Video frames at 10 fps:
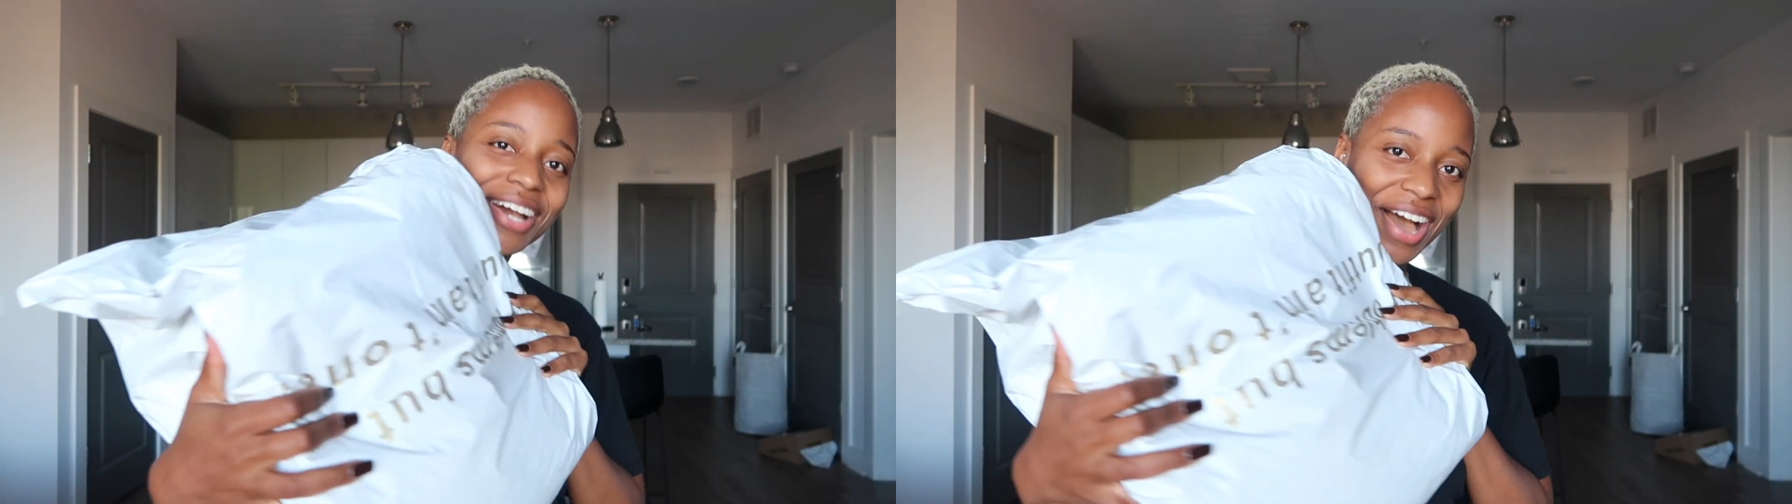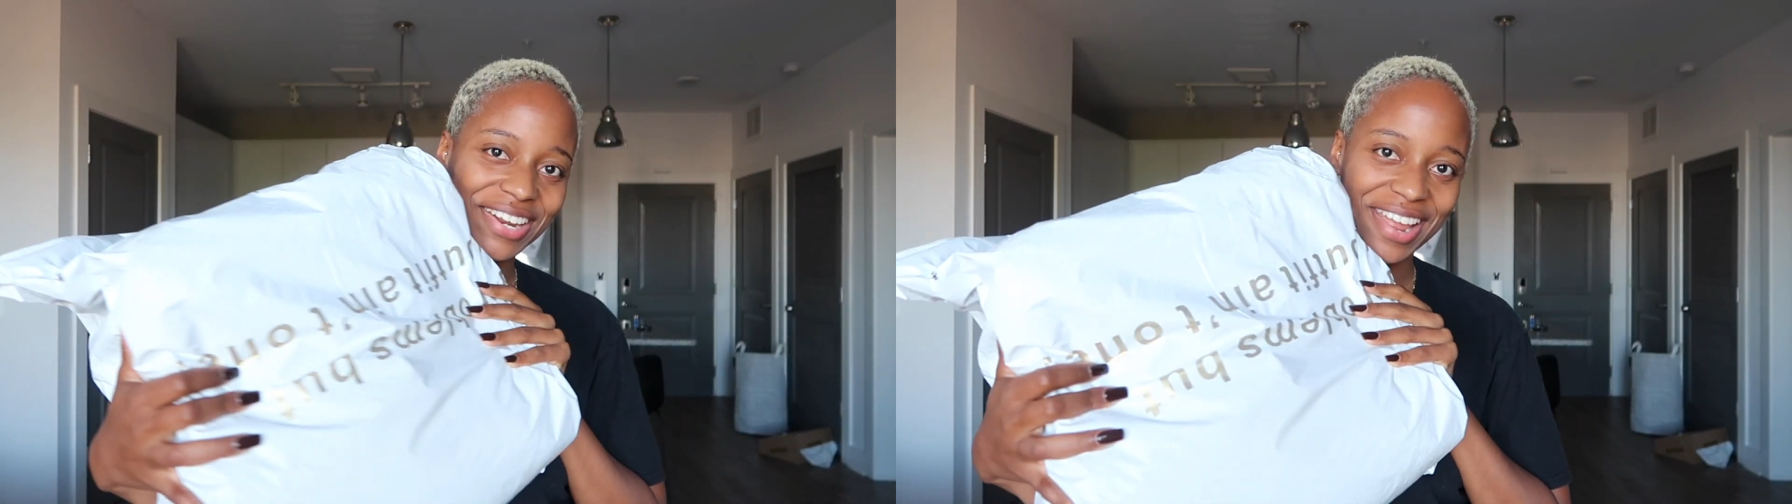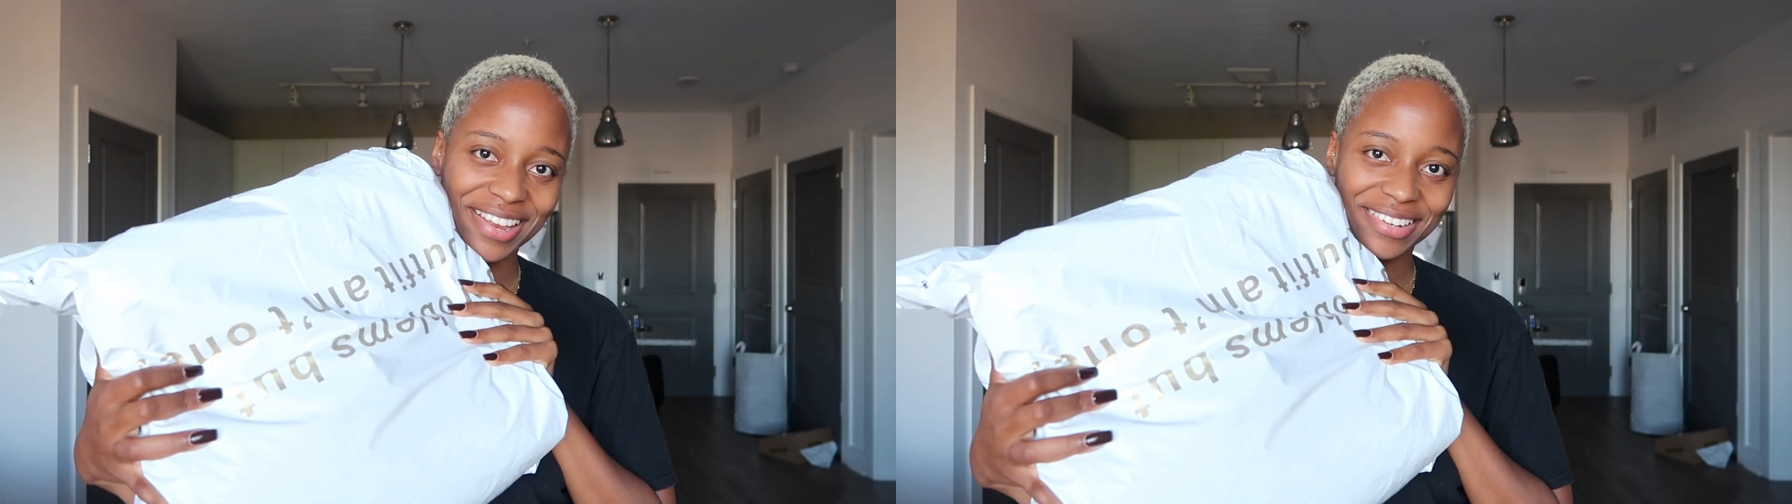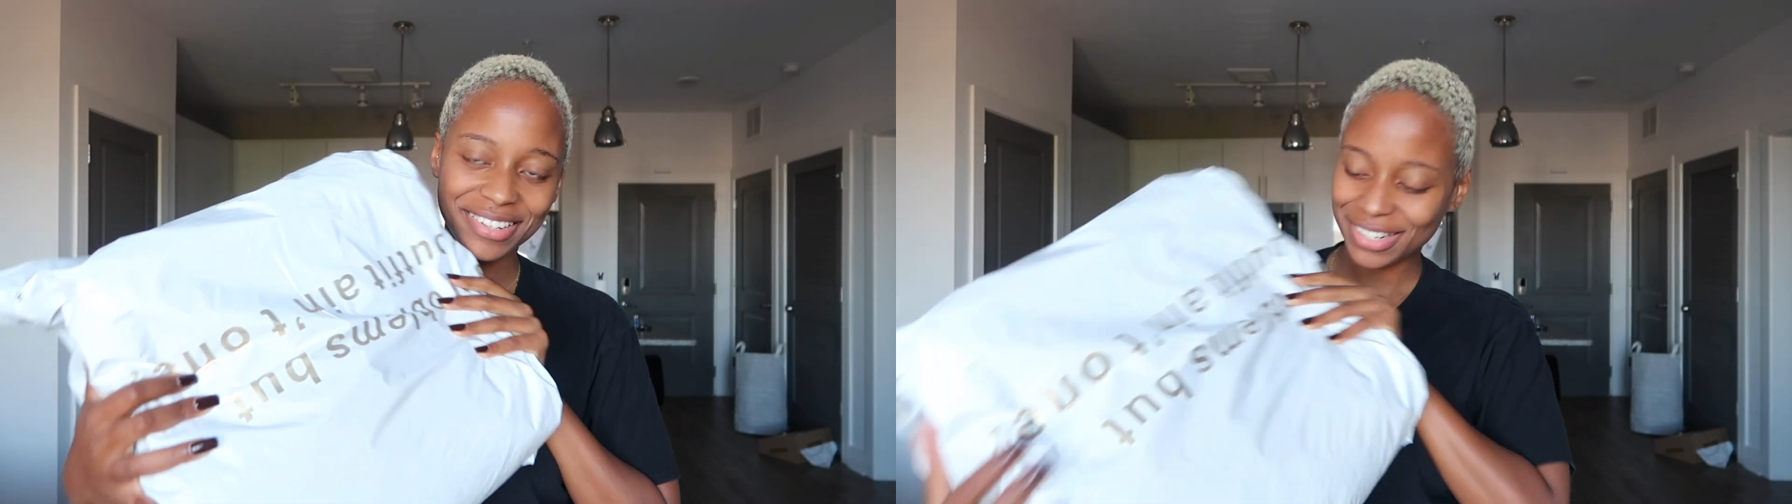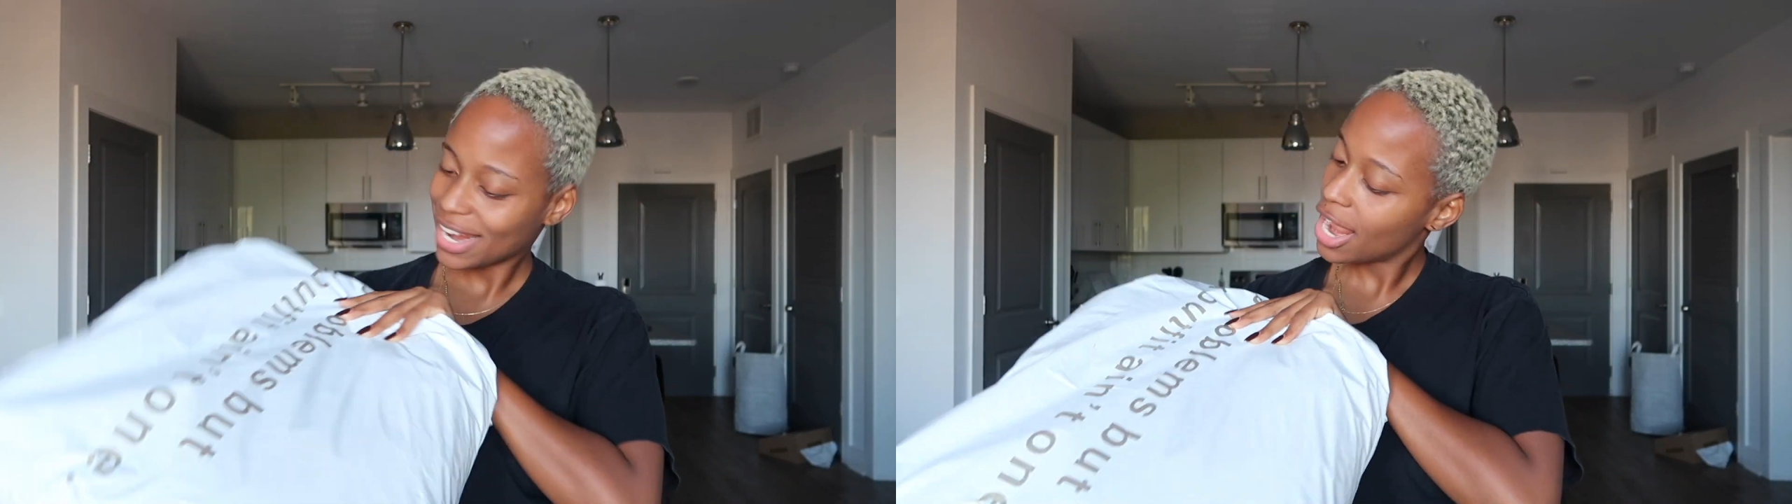Got it.
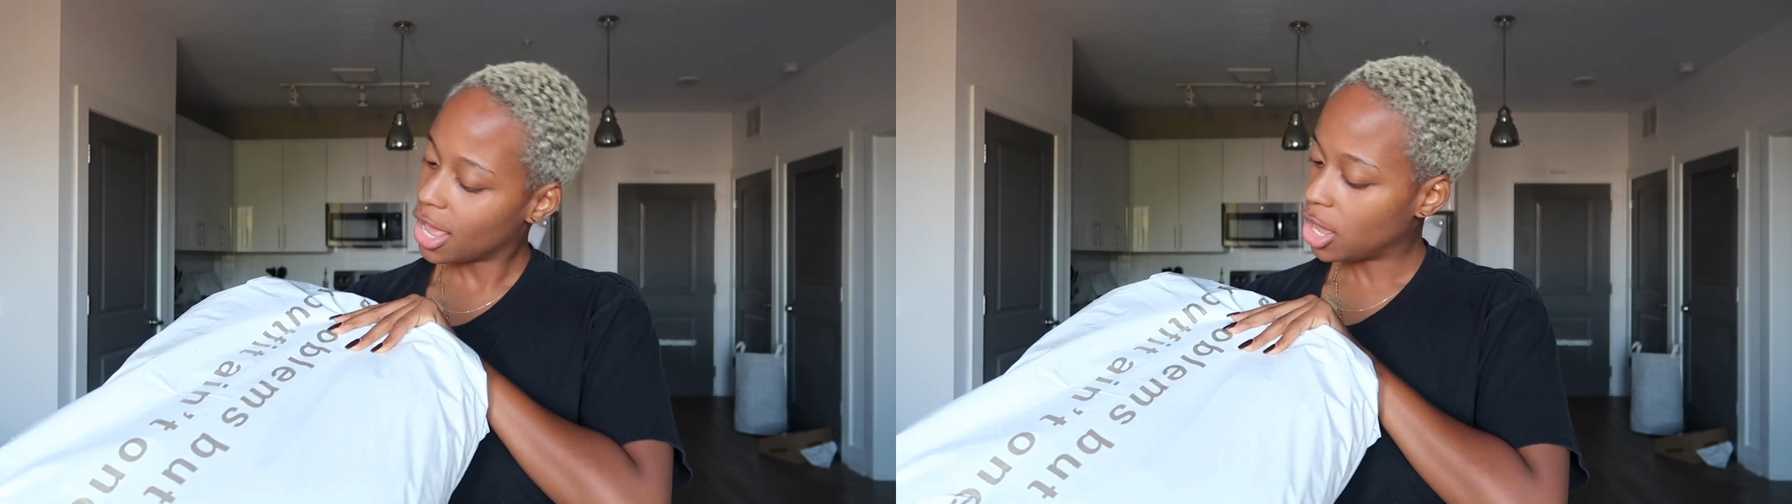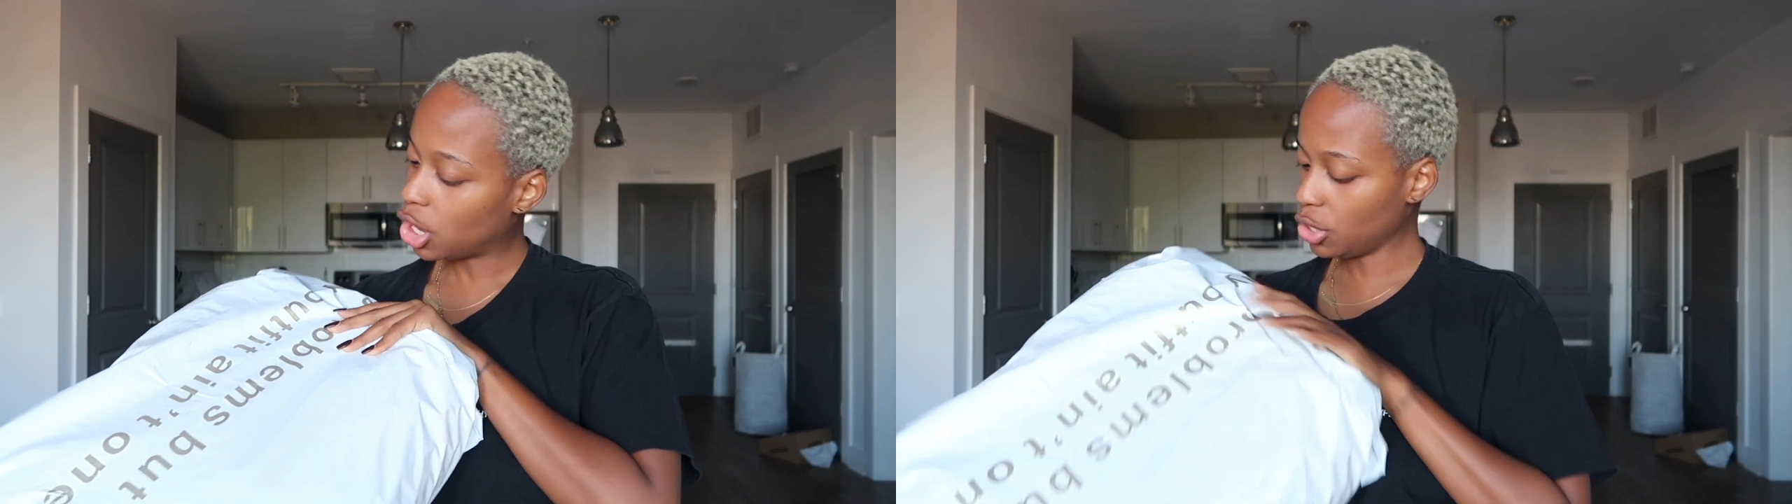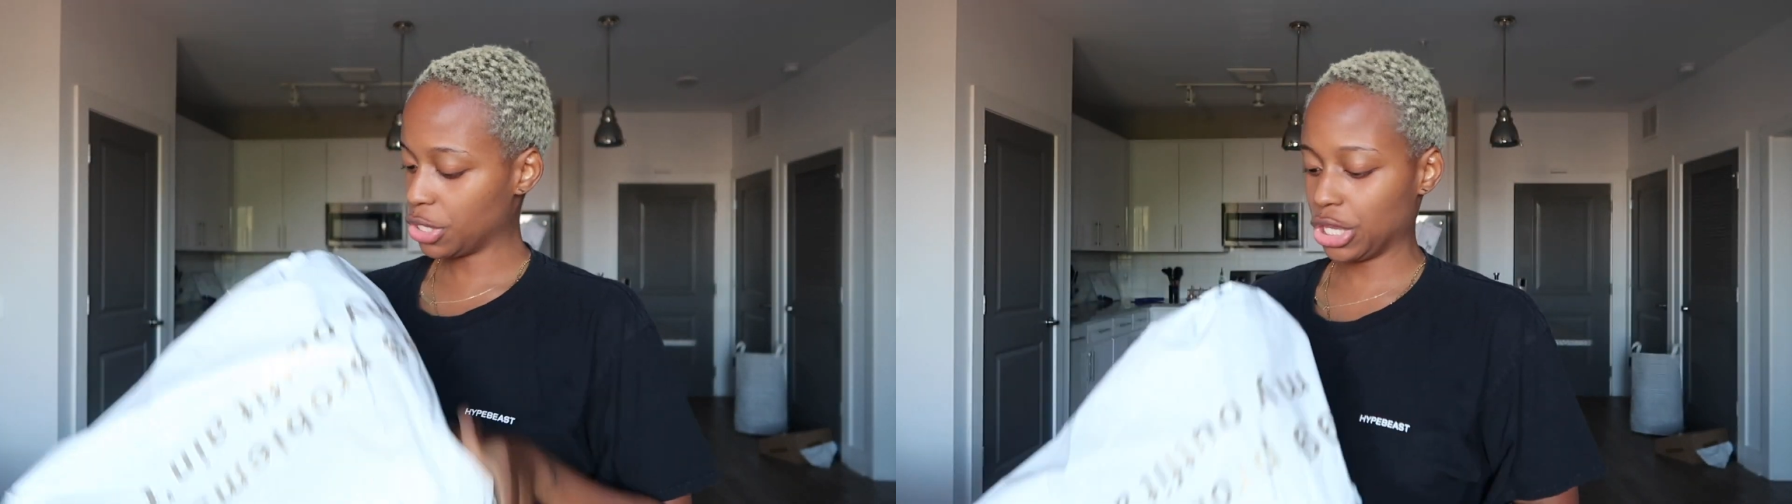Oh